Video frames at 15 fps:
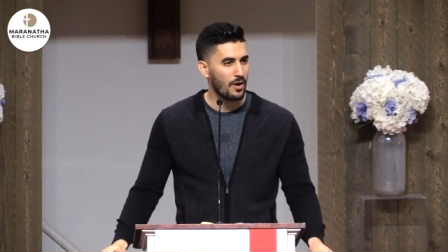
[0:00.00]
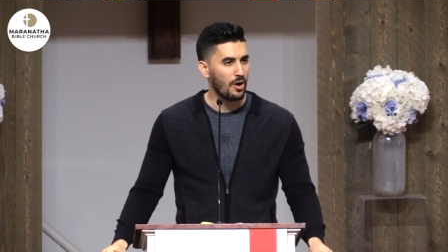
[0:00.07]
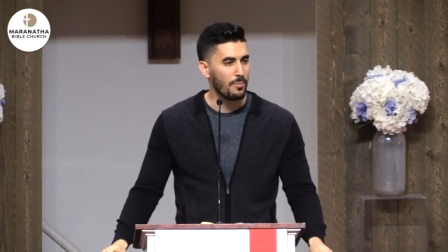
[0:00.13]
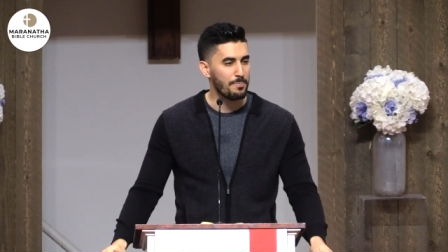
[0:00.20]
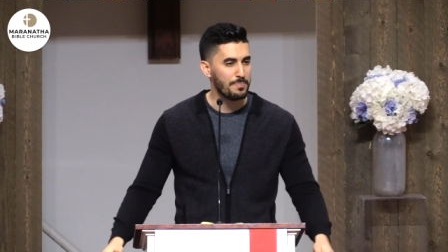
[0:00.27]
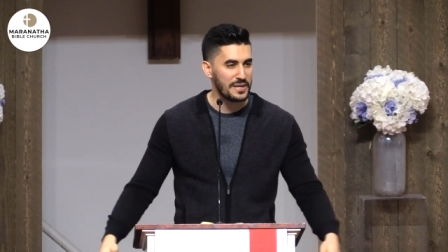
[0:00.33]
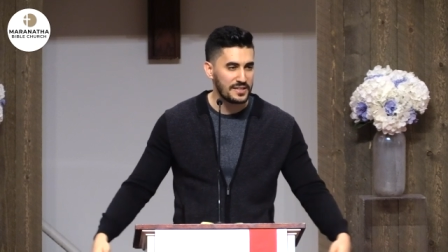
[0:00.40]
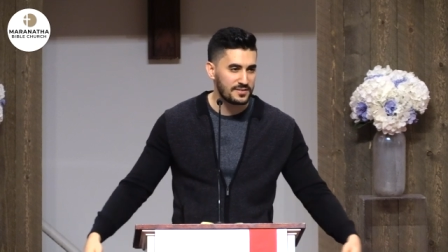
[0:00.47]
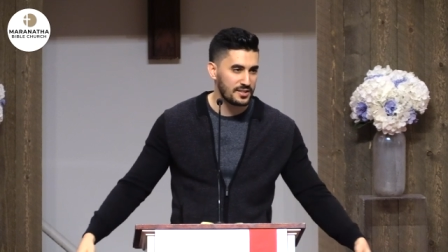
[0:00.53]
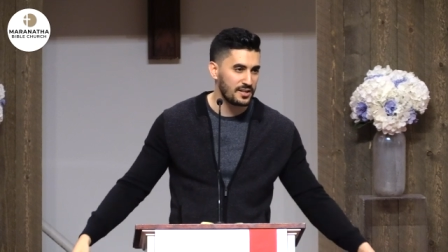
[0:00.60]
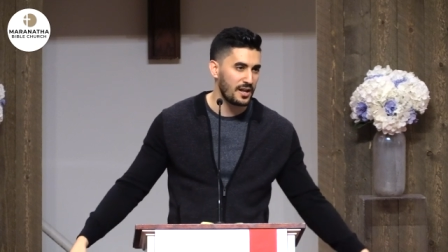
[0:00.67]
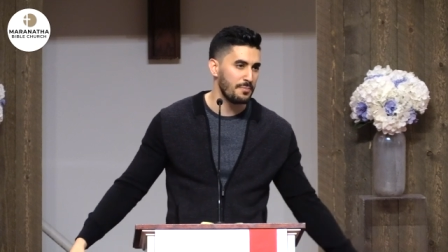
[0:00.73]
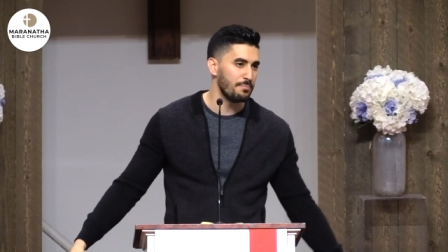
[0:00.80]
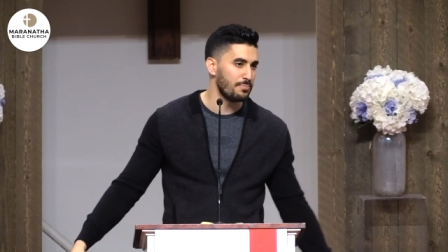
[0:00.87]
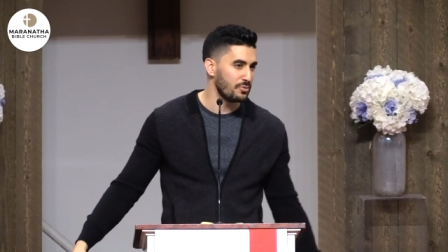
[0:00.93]
All beaten
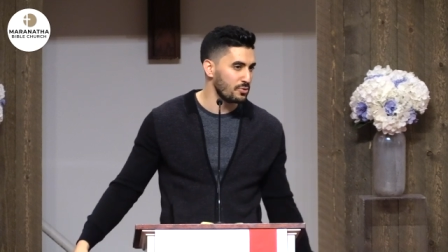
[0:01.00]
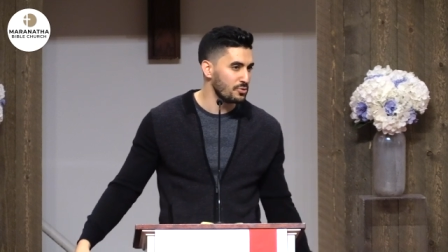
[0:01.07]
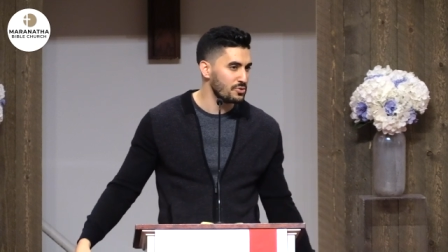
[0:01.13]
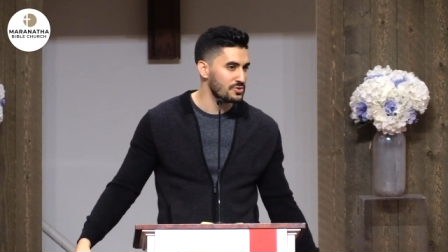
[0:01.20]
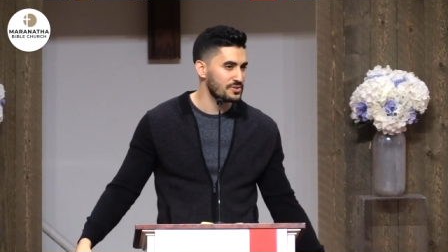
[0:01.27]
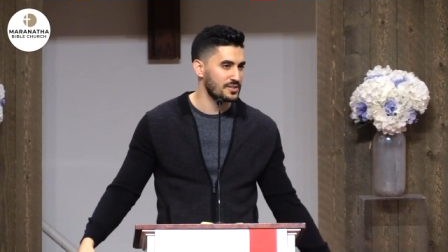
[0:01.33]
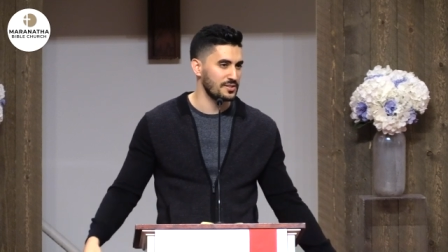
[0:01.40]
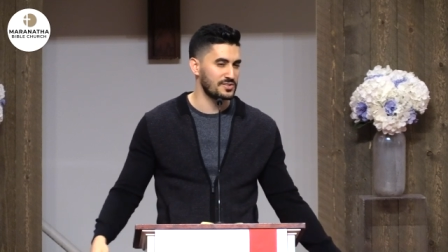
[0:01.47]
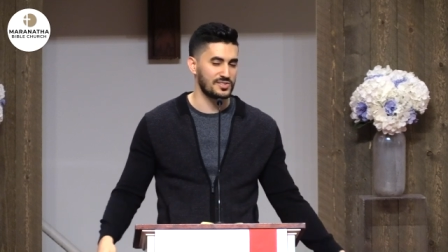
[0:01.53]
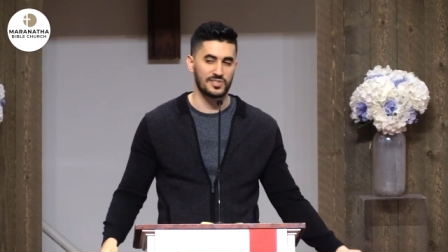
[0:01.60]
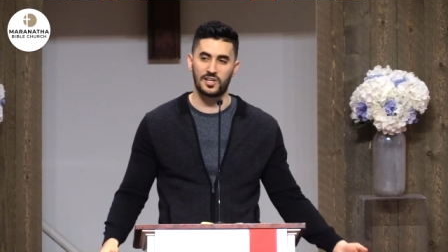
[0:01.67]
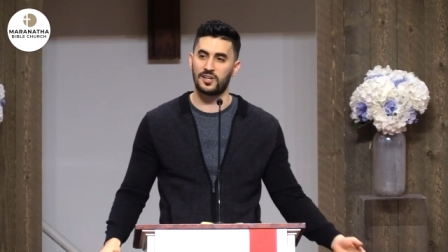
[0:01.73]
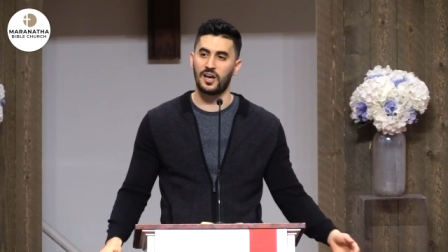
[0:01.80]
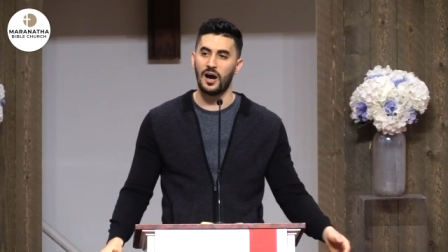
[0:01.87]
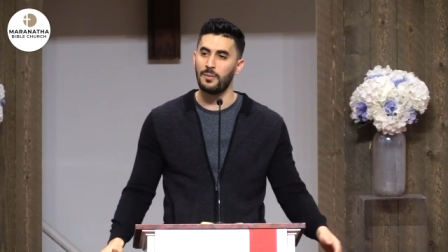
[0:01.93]
and bruised and
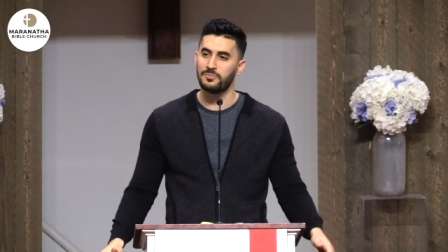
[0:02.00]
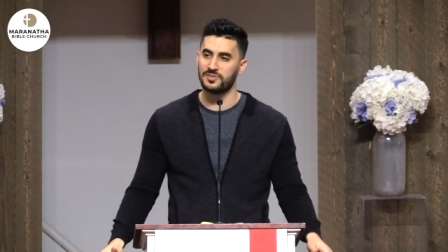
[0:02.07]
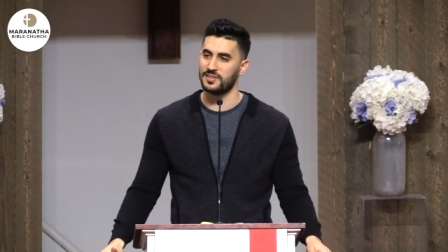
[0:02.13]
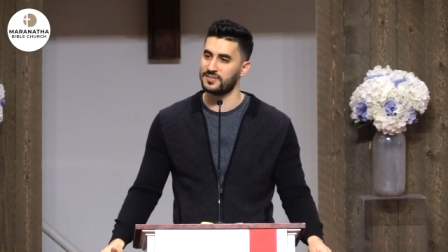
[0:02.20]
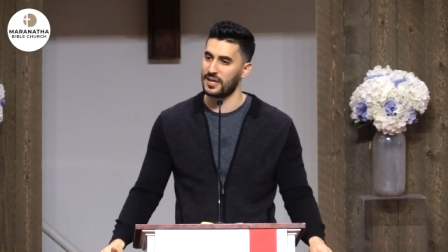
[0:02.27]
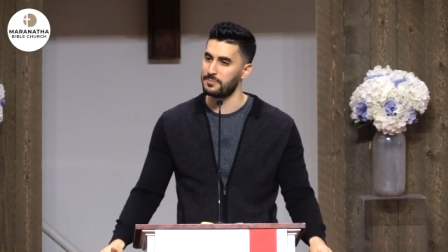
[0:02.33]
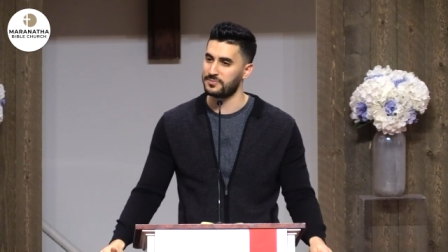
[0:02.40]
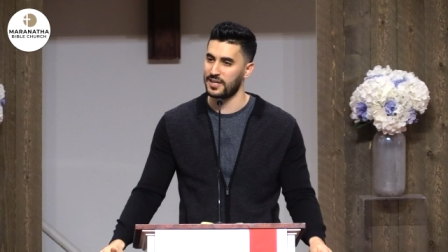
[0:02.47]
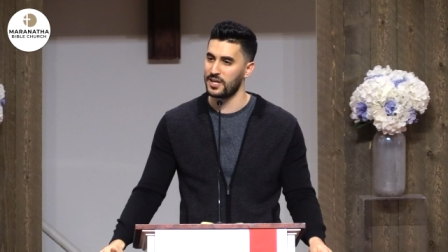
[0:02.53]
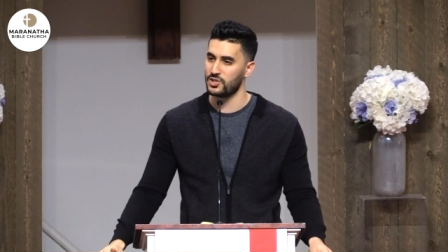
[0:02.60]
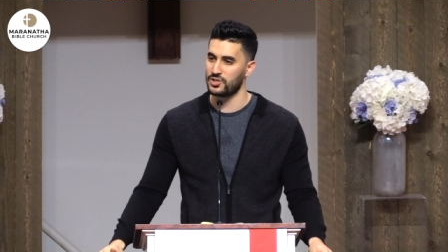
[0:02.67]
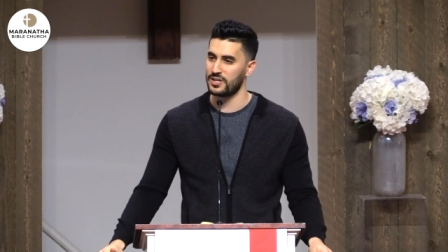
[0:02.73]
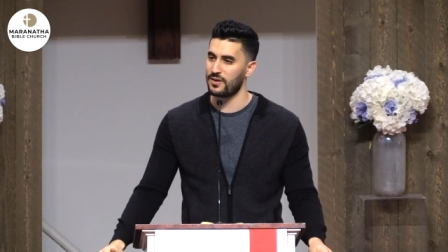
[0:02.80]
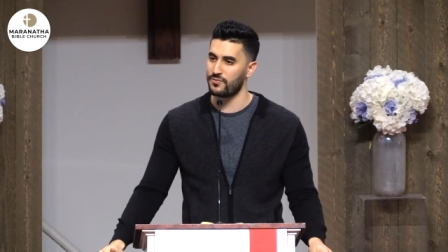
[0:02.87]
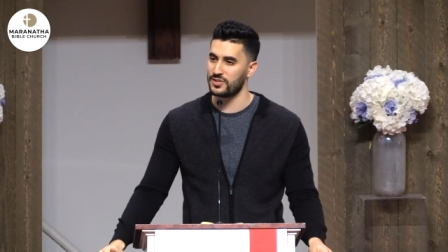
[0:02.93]
succumb to
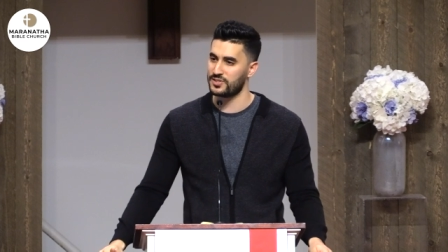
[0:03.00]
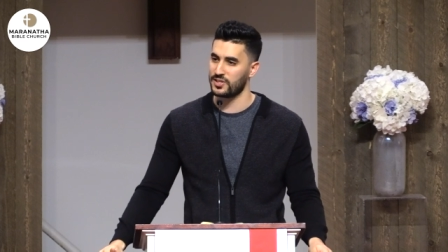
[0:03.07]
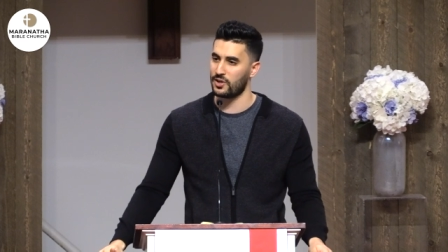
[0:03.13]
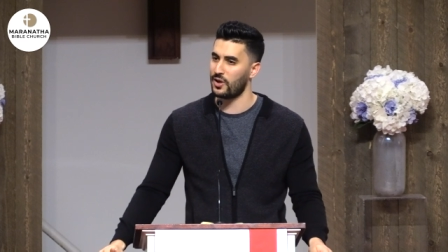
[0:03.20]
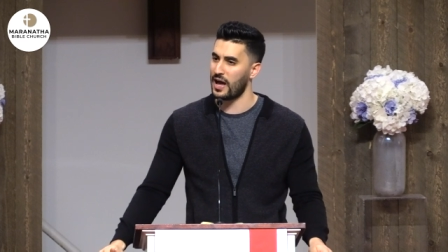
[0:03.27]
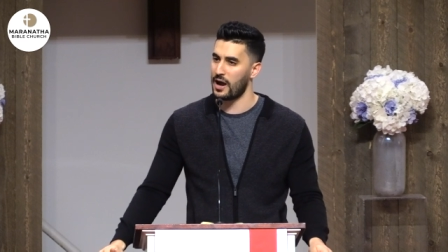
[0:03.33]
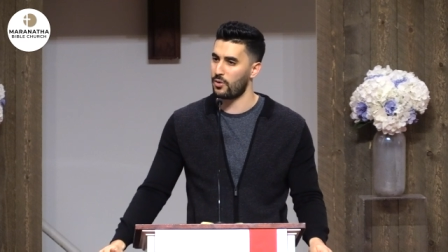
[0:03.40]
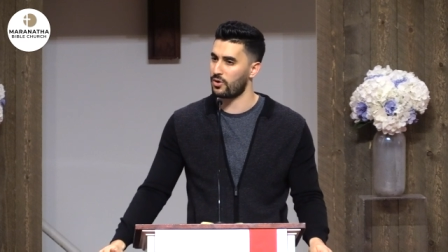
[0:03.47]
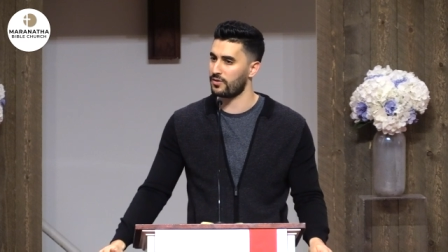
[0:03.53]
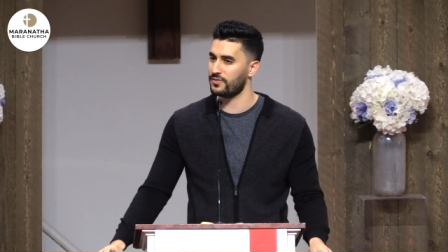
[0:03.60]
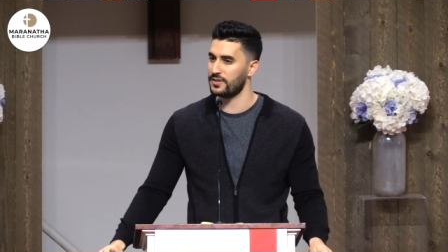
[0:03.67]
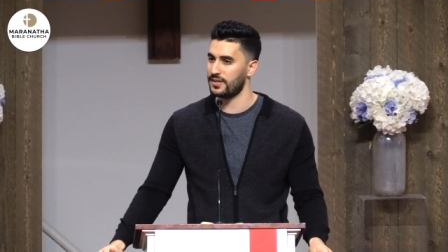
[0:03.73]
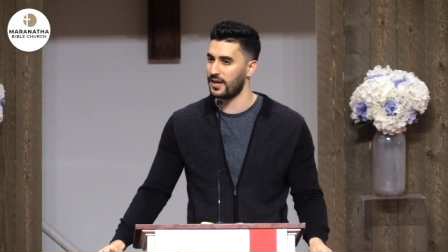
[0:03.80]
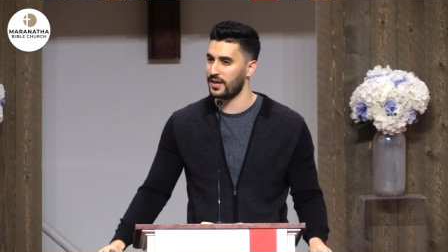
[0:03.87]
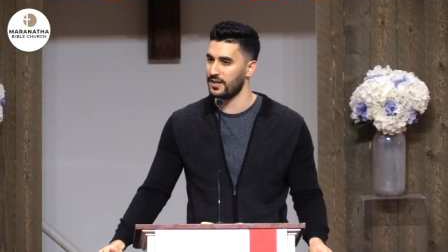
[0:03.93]
temptation every single hour of
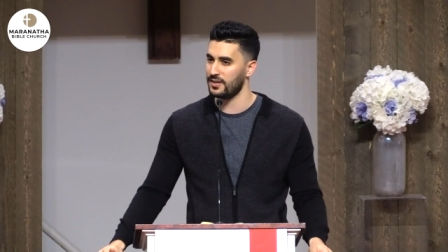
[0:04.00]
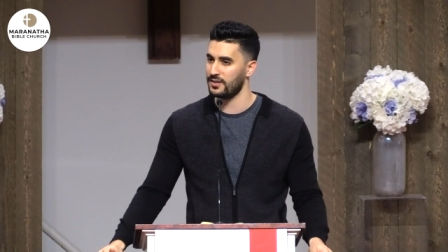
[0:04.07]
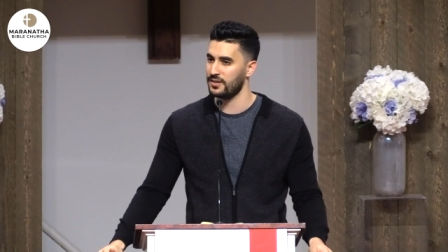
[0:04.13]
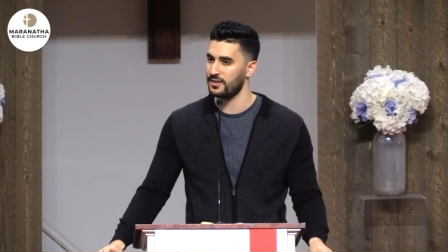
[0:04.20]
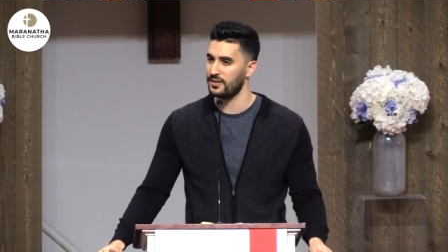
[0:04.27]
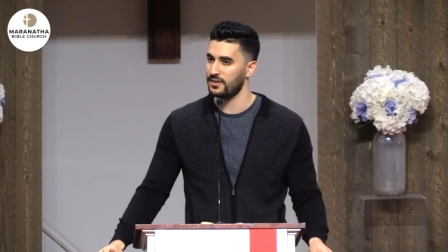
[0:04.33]
the day?